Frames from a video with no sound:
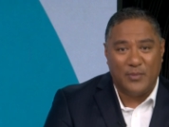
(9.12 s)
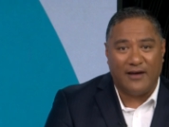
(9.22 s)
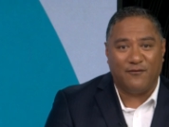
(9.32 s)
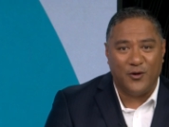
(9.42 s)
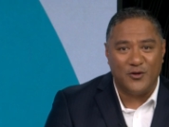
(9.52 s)

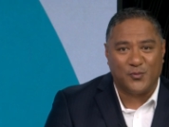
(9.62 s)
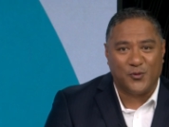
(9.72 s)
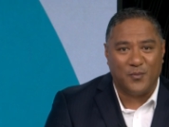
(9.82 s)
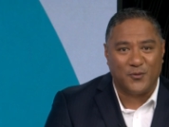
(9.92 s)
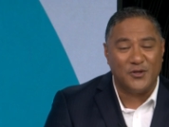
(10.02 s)
Black Ferns
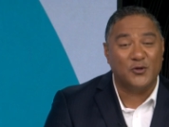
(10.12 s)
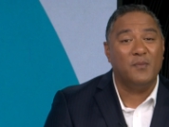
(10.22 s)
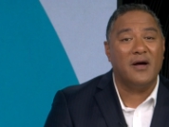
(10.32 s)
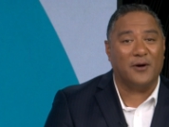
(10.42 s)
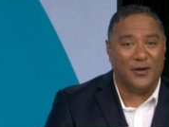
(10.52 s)
prop
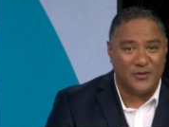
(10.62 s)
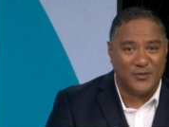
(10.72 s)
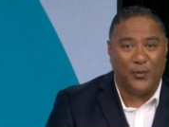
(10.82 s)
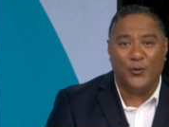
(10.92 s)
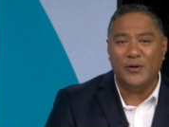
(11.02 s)
Krystal Murray
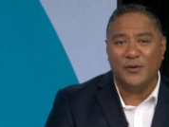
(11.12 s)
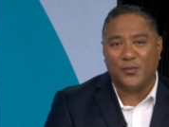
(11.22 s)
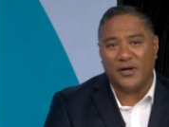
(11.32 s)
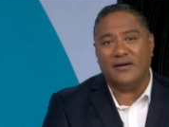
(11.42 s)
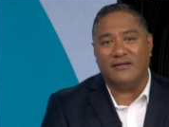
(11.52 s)
was born
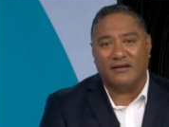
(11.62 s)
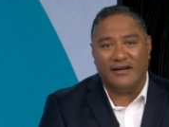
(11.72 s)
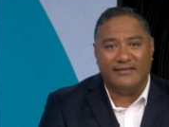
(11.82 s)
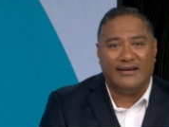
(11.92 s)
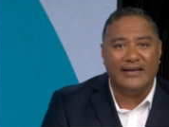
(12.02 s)
and bred in
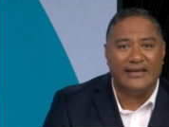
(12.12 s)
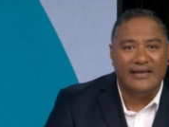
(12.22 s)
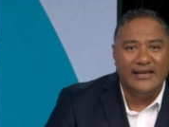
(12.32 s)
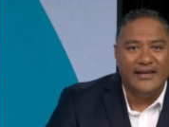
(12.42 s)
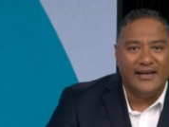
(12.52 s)

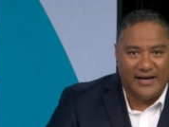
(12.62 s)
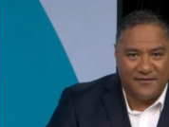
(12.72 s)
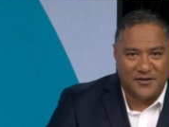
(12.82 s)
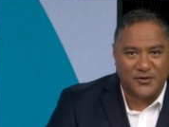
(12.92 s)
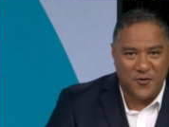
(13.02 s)
Kaitaia and
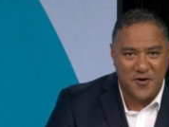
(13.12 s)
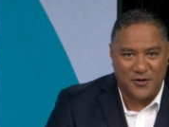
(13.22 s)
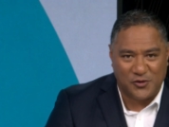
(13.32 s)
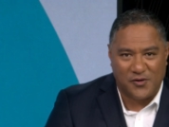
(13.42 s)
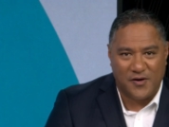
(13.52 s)
after
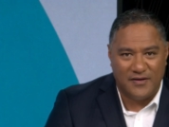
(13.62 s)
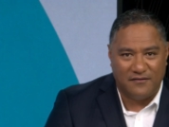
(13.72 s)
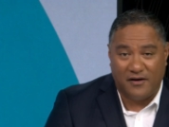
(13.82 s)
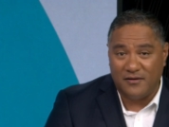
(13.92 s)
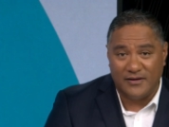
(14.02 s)
scoring a try in
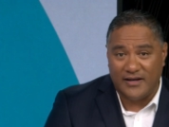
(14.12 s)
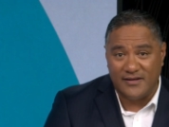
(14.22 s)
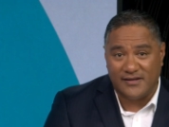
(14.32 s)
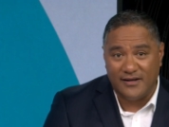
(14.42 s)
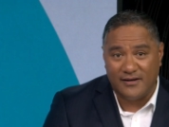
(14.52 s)
the final
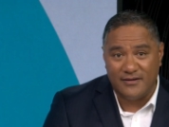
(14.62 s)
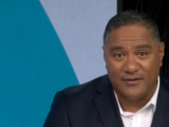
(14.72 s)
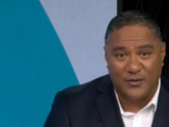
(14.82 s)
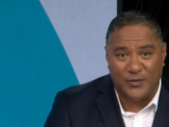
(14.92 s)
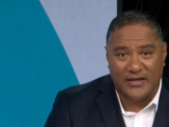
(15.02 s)
against
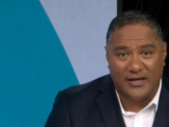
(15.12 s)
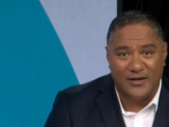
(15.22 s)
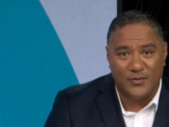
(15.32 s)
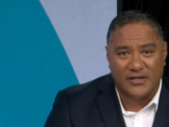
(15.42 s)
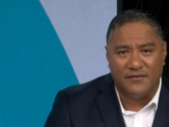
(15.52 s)
England on the
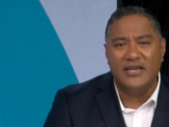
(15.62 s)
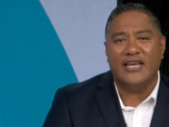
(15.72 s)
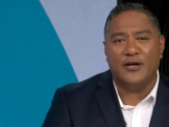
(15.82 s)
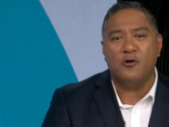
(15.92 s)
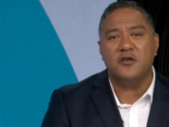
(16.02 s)
weekend was given a
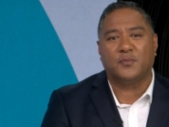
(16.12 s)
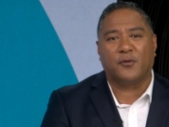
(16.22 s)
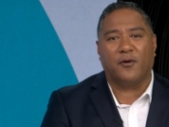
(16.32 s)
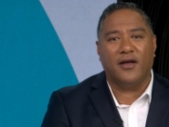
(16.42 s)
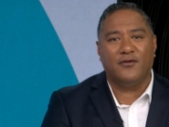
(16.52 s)
hero's
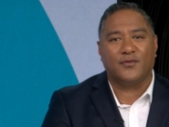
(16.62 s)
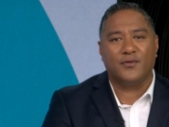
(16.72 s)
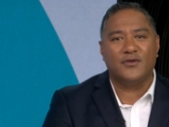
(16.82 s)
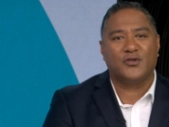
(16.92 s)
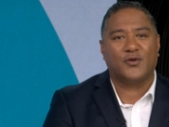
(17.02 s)
parade
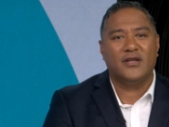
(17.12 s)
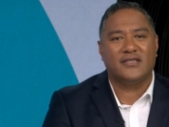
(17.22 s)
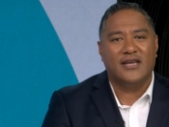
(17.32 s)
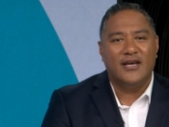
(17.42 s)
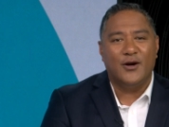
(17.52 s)
through the
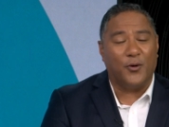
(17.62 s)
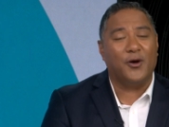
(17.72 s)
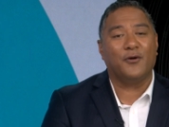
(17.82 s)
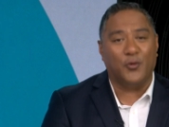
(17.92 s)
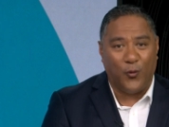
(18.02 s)
streets
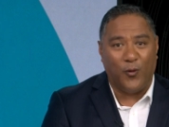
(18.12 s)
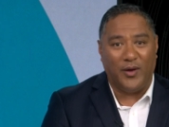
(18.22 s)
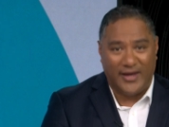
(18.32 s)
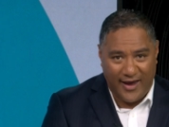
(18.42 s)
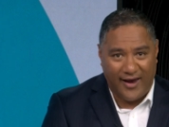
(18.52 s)
where it all
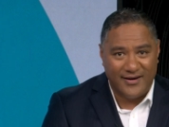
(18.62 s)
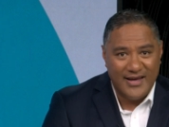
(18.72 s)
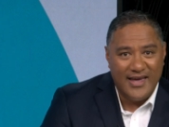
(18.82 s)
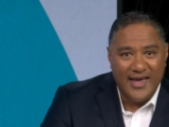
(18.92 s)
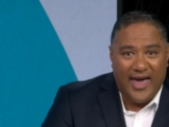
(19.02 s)
began.
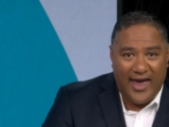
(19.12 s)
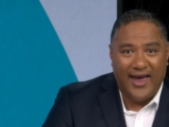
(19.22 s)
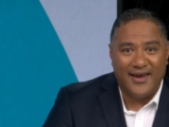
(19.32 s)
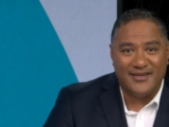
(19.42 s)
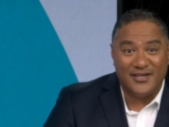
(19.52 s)

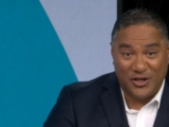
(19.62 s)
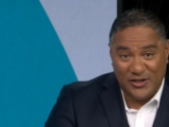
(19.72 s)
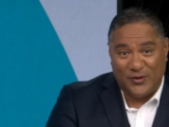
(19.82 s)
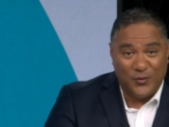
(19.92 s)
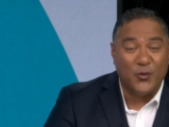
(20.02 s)
And she
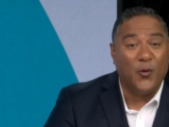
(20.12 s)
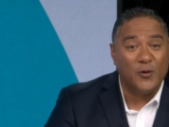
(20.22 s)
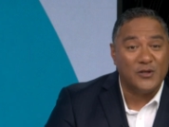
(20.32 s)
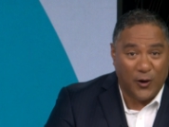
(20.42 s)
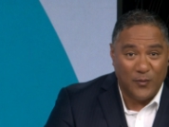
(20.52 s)
still
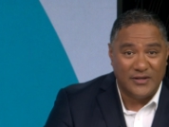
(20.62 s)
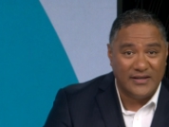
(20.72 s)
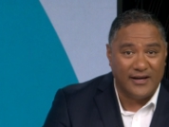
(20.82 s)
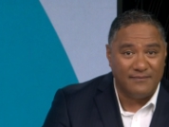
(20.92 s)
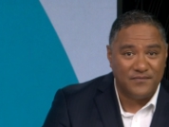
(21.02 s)
calls home
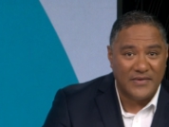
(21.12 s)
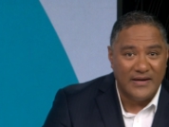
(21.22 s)
today.